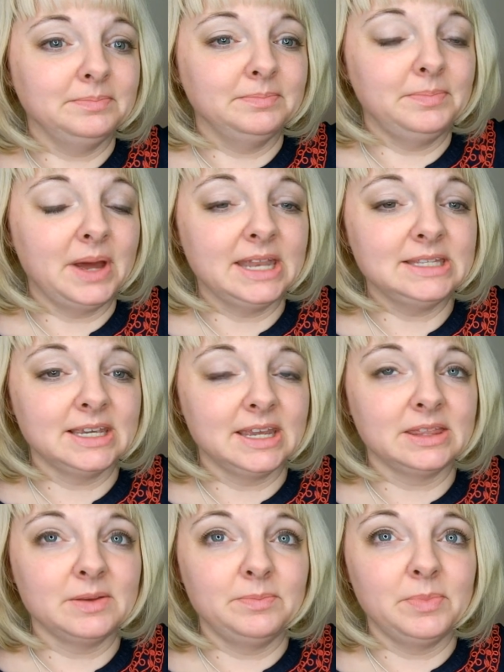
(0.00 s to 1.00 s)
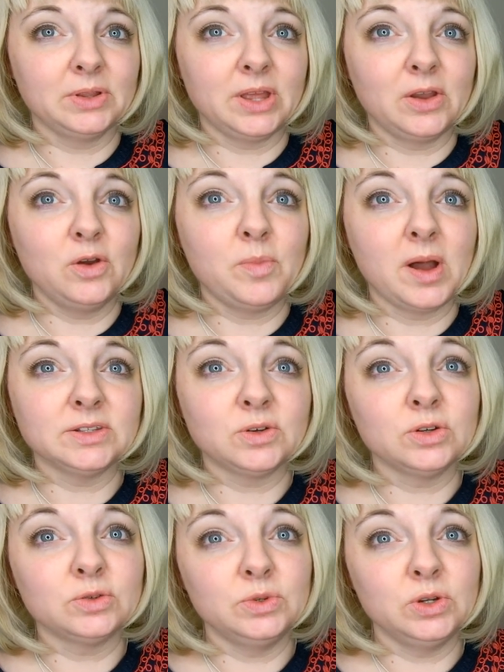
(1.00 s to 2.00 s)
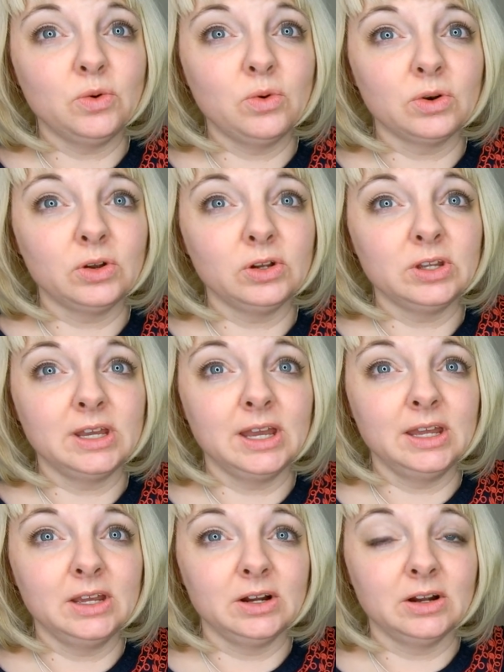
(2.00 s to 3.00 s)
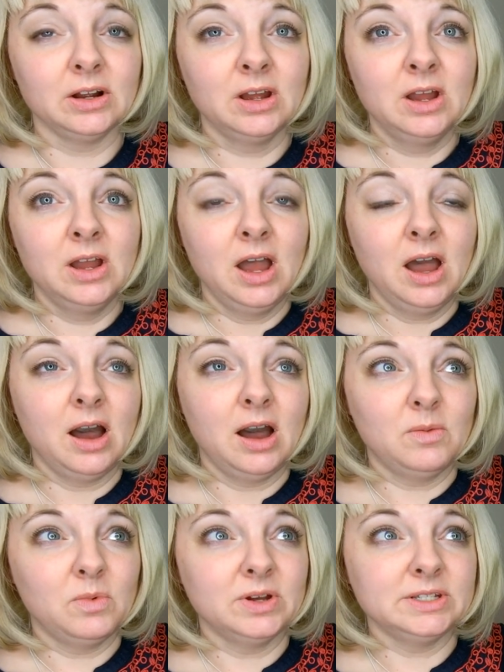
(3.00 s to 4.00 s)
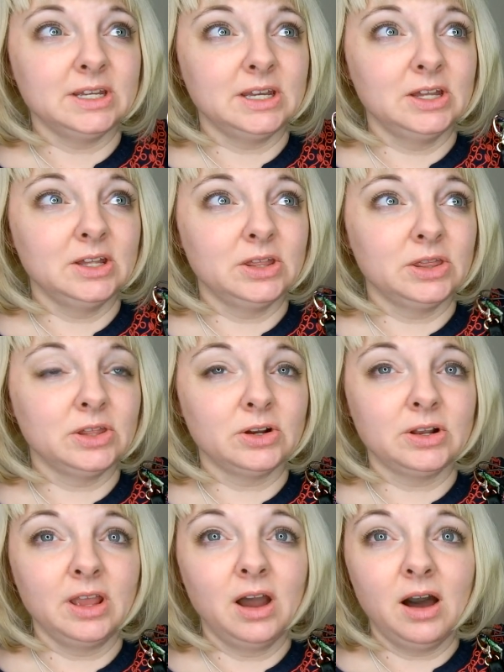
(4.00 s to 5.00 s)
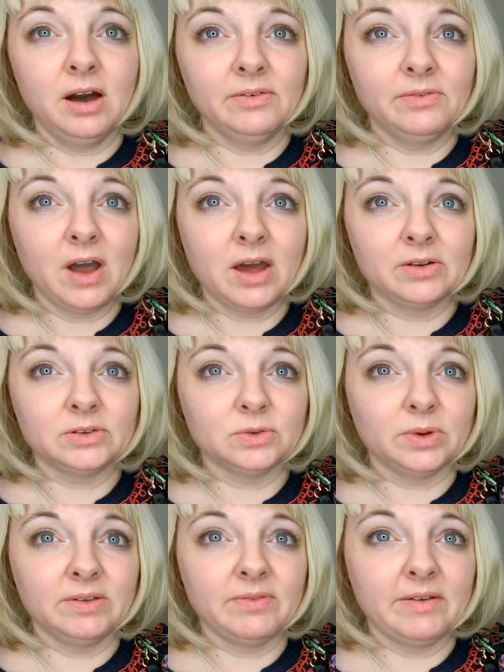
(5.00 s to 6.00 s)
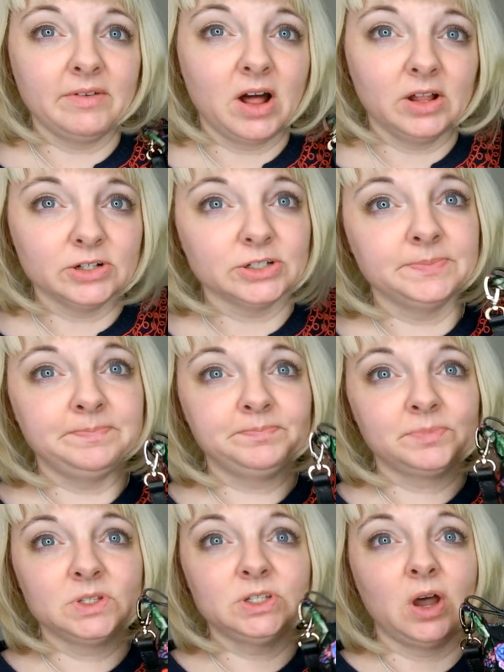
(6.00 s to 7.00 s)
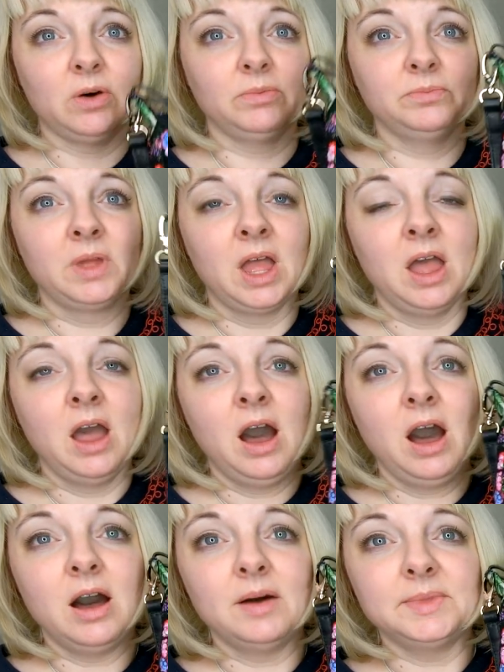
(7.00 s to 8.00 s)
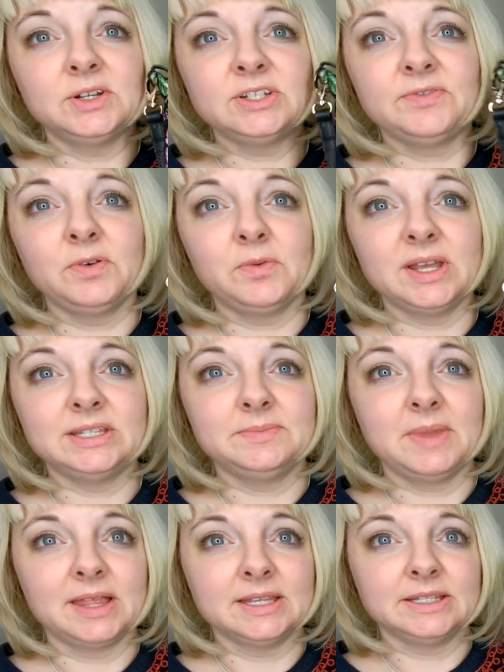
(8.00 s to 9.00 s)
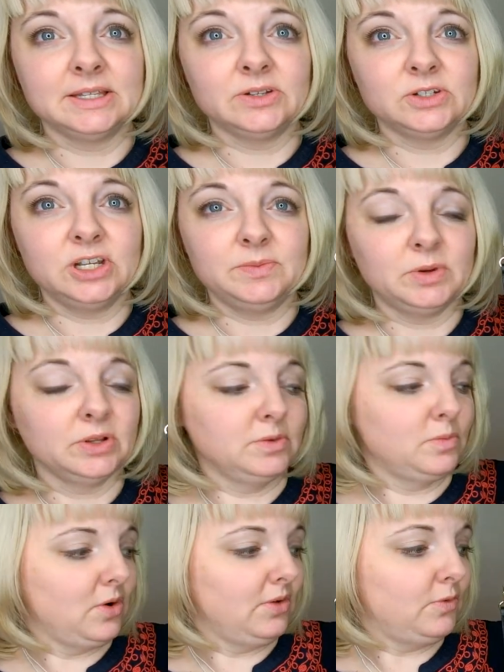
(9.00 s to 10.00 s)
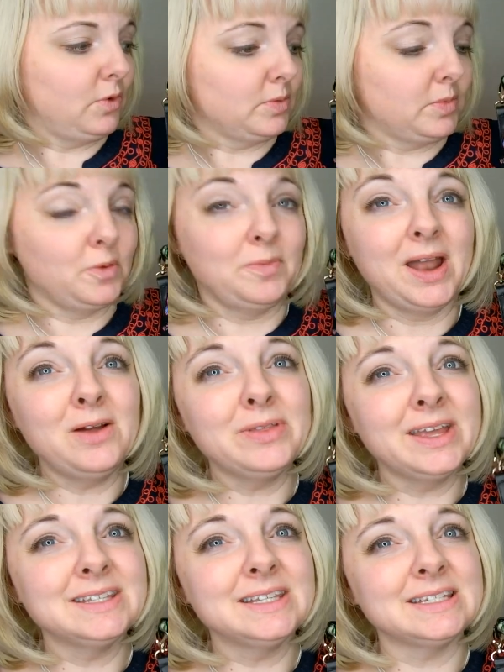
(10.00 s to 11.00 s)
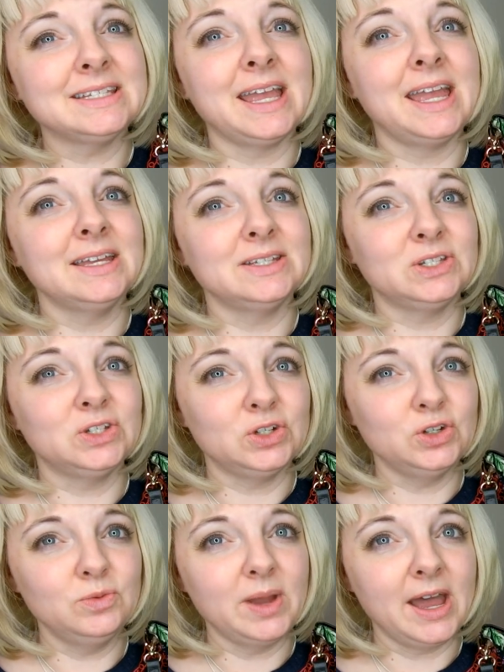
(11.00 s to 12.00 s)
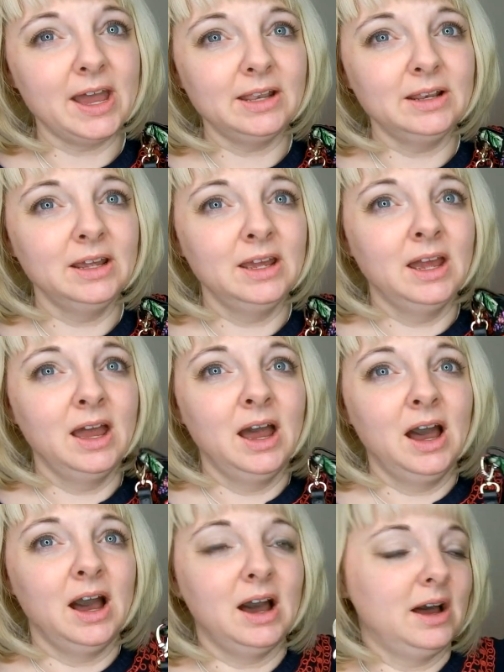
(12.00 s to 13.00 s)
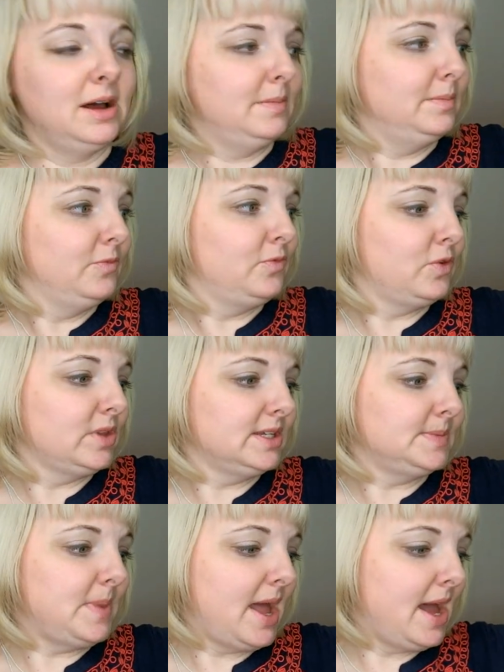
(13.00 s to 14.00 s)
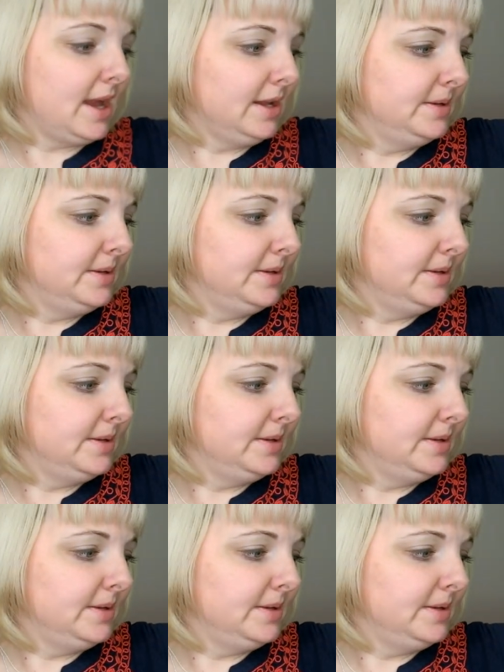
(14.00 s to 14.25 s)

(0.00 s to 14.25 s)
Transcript: But I did get the birthday coupons. Of course, when you order, you get your, was it 30 off, $125. So, there's different ways to make this a little cheaper, a little more affordable. But I don't think $68 is too bad, for this bag.